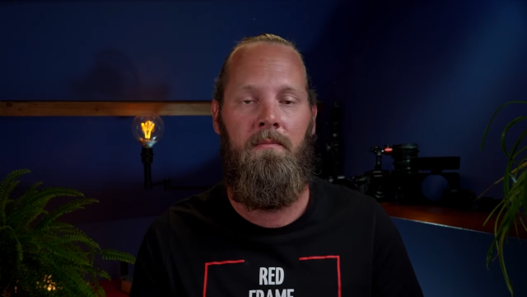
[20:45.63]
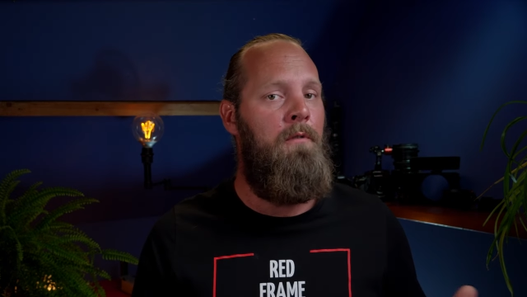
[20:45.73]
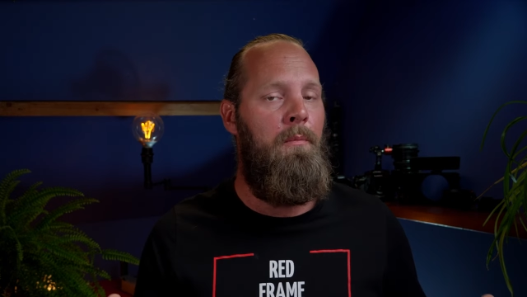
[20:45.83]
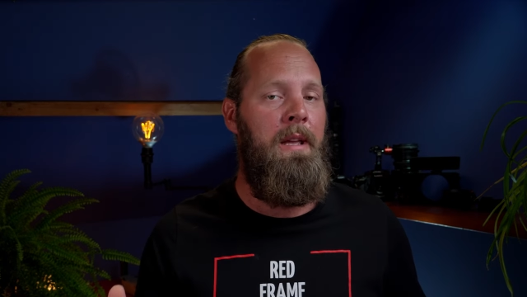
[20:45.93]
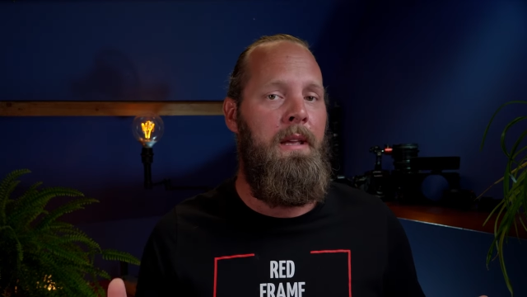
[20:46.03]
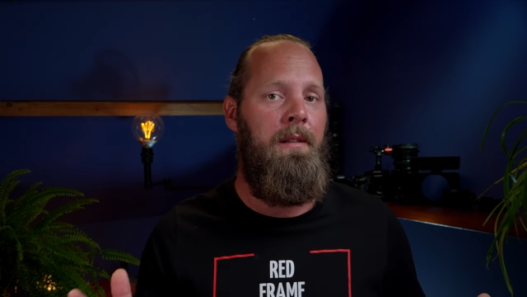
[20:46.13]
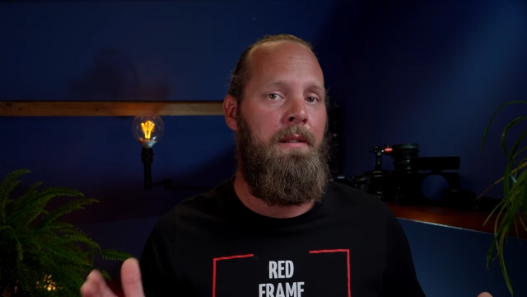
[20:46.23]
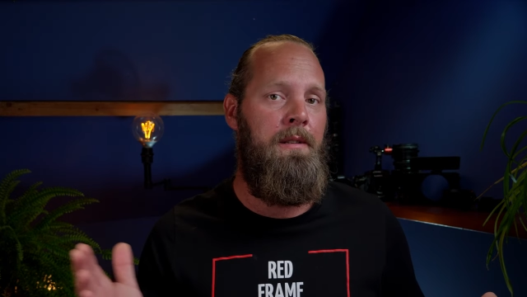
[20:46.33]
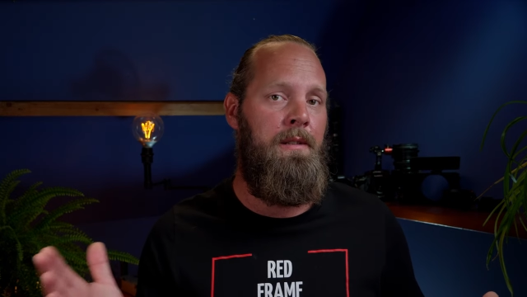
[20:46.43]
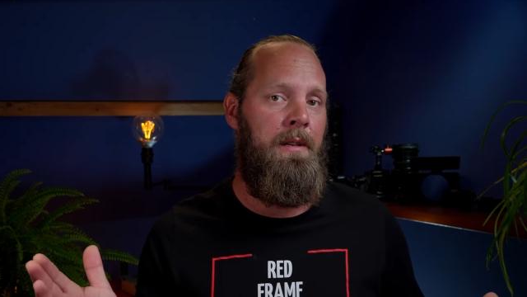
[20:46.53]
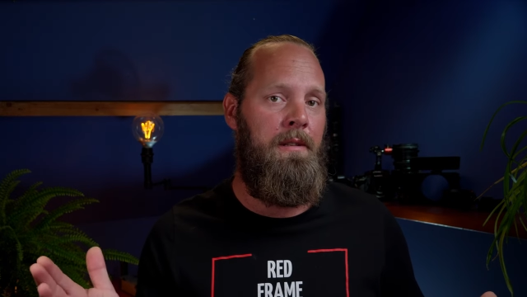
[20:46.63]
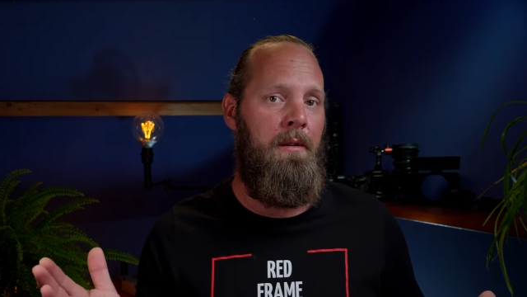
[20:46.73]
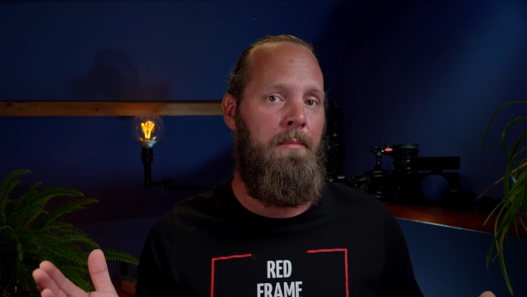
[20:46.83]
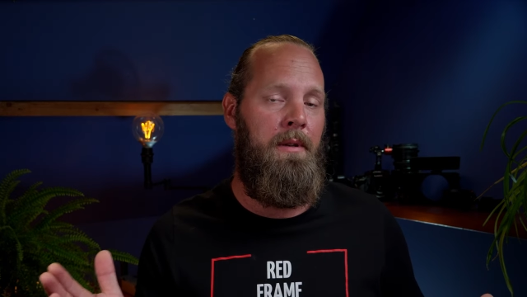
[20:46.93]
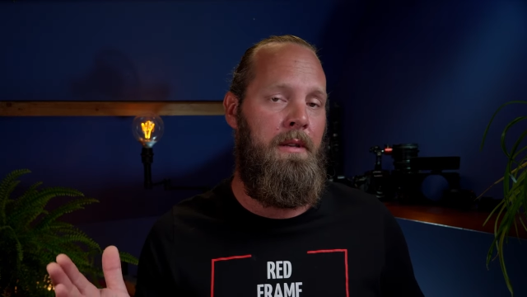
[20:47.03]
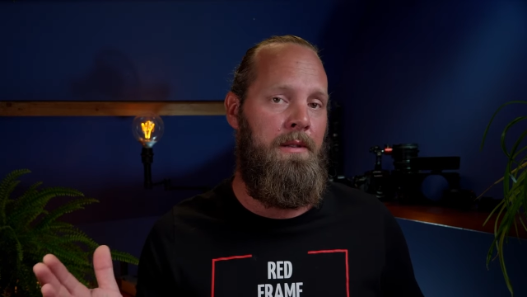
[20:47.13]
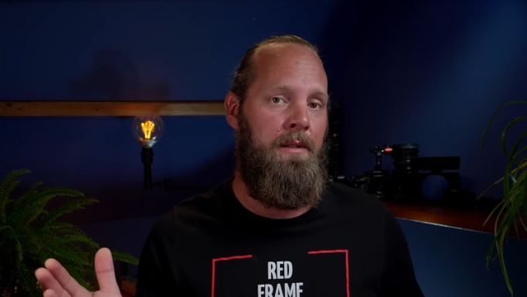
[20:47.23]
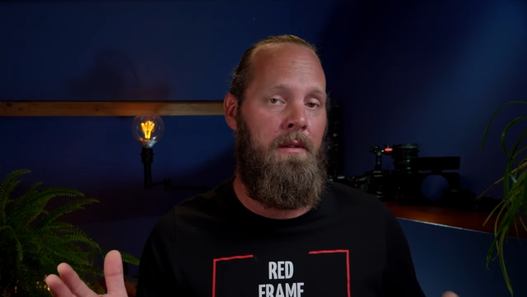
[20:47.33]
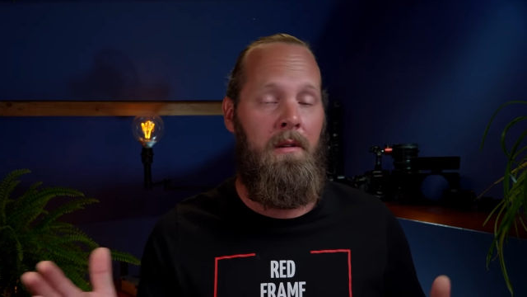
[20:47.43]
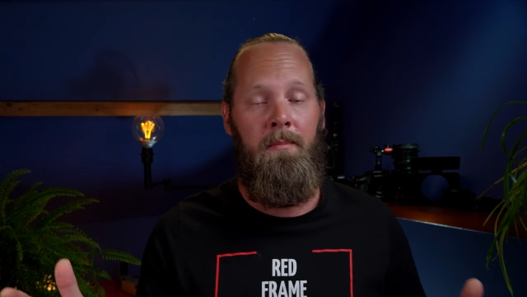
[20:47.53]
For me, this setup
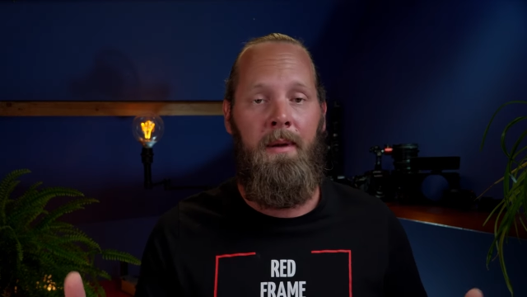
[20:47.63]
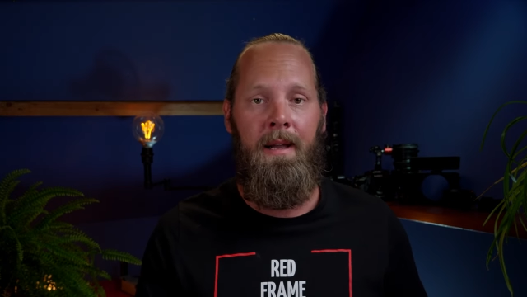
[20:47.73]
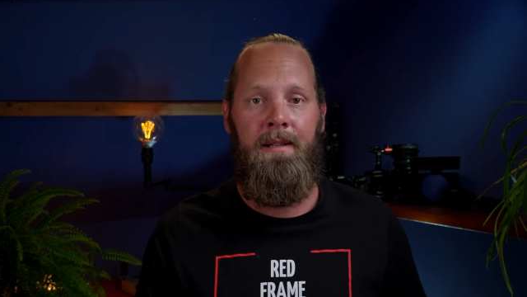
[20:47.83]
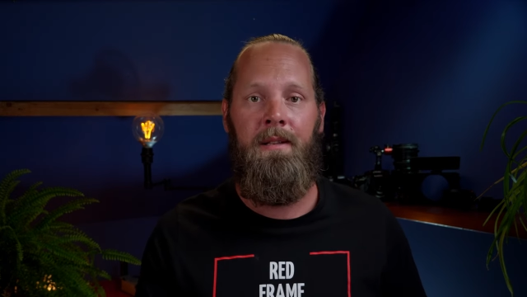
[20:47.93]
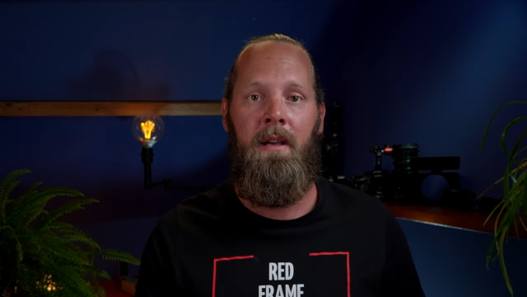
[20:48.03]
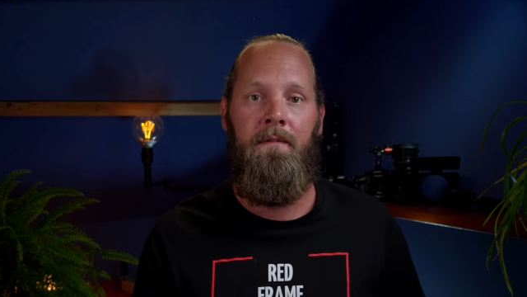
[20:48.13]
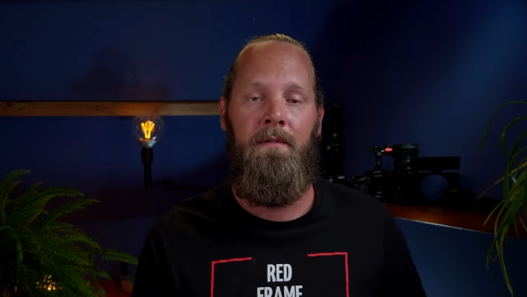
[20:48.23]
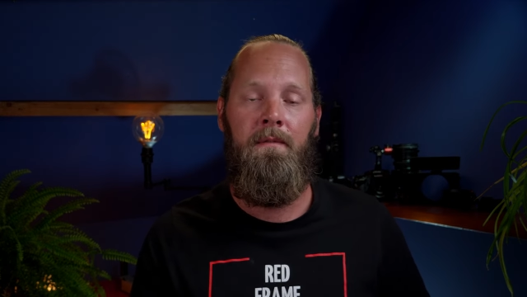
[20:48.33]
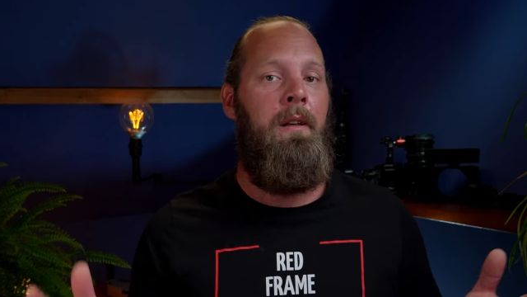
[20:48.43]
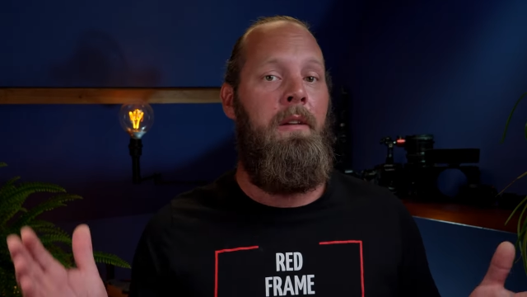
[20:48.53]
is compact enough.